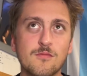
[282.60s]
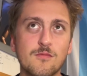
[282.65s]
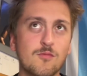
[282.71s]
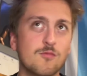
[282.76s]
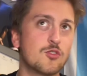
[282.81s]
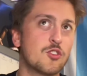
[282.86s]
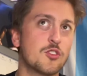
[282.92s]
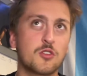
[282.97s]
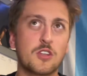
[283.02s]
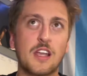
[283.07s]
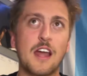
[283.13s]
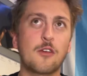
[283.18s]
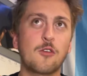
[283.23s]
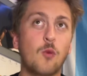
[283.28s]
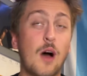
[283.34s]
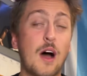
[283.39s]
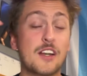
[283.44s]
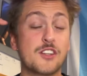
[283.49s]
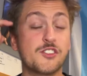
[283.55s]
just kind of
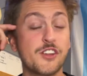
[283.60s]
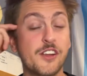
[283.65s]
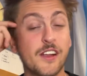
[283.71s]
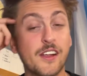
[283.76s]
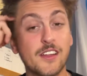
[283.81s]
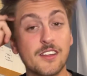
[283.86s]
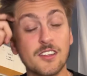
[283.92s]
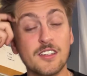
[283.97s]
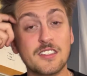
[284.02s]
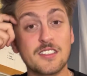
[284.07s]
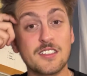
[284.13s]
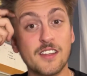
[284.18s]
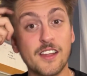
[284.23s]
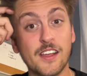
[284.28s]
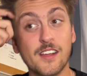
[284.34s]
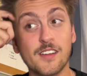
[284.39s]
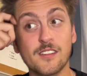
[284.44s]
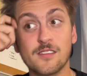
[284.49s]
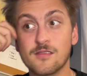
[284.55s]
watching and
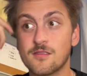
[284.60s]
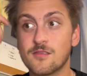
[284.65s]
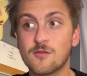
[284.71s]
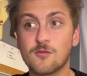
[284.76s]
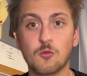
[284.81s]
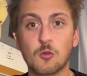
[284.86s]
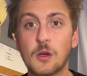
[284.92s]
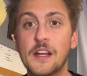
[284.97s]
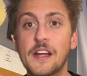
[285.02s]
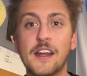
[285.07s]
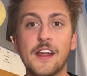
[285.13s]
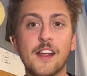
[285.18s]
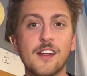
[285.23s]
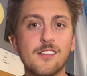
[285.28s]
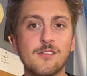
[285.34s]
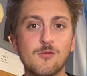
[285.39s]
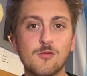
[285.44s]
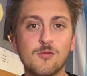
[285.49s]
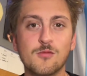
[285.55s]
listening and
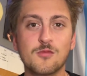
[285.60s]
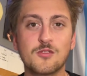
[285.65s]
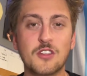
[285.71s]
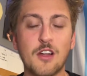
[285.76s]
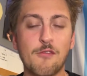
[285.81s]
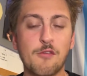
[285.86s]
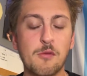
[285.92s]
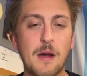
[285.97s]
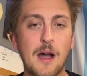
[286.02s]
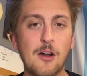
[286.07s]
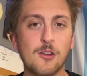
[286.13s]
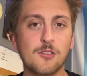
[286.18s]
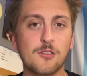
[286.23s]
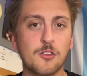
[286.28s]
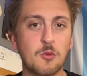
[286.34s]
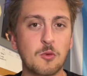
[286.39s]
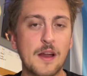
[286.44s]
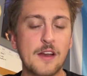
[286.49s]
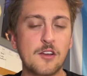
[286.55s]
reading stuff about
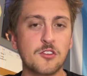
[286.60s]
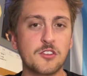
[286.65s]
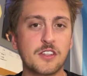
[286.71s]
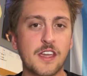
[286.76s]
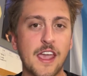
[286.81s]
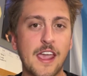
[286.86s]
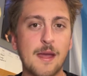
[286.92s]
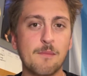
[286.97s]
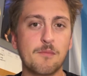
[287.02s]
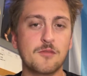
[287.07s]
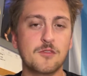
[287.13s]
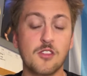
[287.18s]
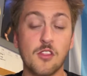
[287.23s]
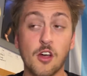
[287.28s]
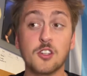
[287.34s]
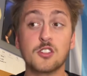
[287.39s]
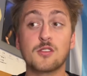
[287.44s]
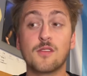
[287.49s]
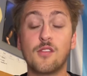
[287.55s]
the Raiders camp
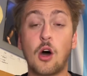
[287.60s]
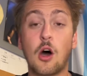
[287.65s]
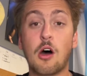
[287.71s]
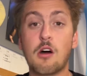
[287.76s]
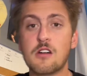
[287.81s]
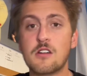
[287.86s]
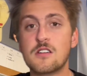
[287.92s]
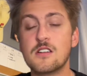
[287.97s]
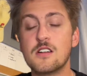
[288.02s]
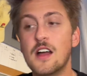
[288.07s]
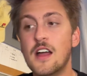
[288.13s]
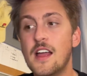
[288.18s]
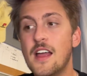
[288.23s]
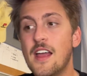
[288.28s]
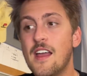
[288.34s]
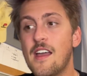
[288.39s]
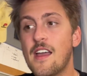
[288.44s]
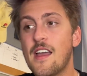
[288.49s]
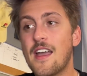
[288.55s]
thus far,
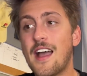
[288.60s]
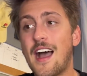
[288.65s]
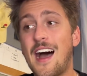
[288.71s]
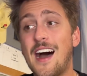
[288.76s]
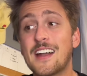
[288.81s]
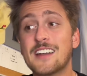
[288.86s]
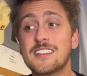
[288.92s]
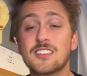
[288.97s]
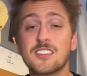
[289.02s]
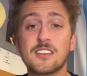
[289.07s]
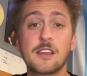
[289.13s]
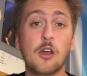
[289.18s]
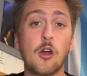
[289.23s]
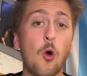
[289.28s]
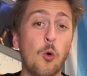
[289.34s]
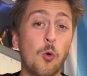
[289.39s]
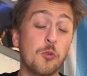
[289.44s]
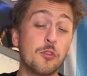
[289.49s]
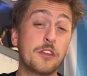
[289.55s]
honestly,
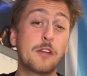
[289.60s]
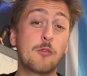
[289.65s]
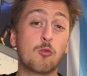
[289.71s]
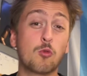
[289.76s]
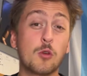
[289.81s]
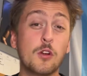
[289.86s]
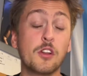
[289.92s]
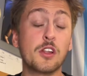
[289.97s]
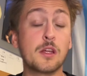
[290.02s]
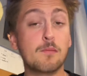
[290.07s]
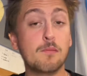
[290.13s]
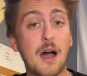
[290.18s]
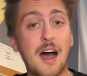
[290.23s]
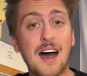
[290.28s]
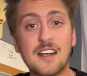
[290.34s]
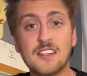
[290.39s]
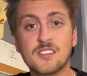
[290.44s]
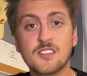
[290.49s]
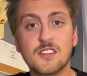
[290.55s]
only really
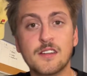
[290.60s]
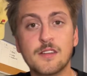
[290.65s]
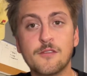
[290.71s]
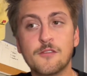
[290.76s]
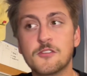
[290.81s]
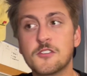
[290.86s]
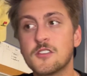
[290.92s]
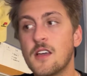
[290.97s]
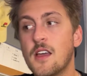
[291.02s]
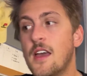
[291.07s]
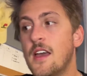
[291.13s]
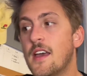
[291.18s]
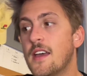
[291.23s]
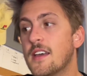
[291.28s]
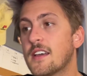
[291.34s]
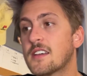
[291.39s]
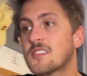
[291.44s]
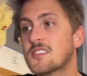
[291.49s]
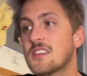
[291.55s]
positives,
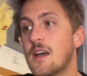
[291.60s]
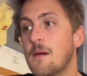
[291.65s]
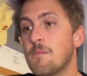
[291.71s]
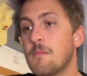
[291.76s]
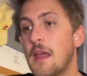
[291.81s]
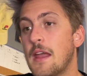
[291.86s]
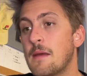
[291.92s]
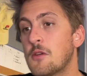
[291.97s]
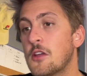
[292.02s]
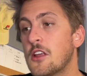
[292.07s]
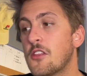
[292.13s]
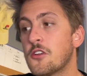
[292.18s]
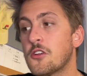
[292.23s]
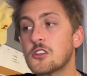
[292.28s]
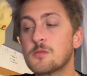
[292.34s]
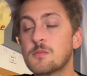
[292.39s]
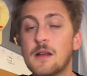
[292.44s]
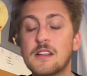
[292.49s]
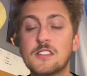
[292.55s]
except maybe
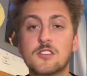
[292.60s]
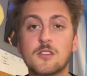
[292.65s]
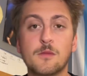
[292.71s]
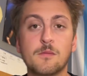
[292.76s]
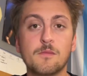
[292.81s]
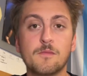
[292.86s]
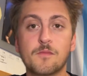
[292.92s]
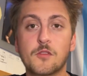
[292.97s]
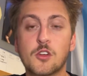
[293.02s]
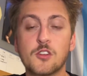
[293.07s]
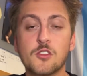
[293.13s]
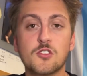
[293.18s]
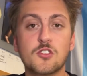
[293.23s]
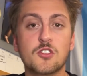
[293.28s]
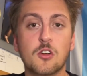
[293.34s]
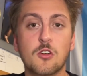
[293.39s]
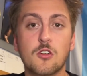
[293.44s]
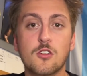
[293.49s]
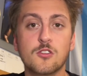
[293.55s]
there's been some
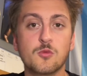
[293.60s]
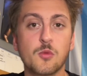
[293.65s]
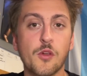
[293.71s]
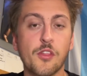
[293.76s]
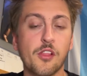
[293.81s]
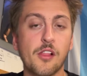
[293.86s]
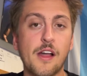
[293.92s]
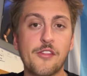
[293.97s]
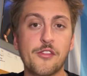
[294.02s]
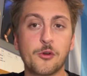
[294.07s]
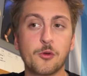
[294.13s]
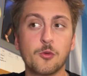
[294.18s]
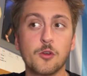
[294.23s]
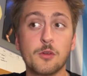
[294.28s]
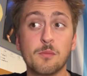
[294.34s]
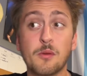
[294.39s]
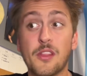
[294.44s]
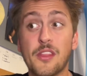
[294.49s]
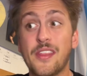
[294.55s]
concerns with
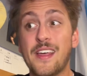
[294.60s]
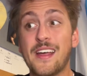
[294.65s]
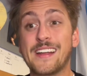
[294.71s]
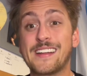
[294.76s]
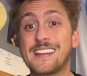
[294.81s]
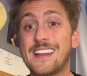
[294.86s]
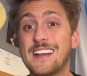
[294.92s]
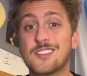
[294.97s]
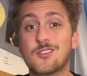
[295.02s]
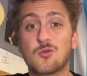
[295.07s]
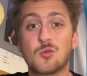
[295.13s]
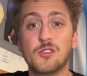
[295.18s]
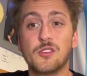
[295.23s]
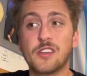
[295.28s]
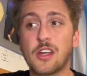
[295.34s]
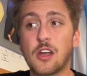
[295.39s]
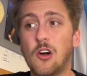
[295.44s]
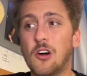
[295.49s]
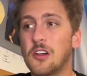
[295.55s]
Leatherwood, but that's
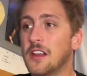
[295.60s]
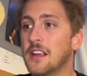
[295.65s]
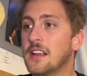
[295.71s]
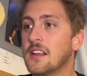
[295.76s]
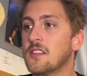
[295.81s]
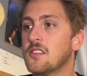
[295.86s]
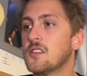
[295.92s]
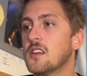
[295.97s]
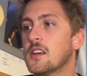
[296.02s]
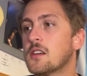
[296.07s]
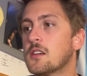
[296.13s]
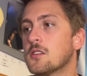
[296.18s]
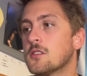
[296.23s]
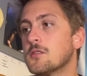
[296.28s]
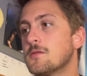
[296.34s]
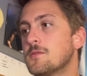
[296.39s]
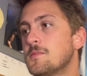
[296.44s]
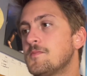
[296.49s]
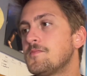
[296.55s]
really all I can think of.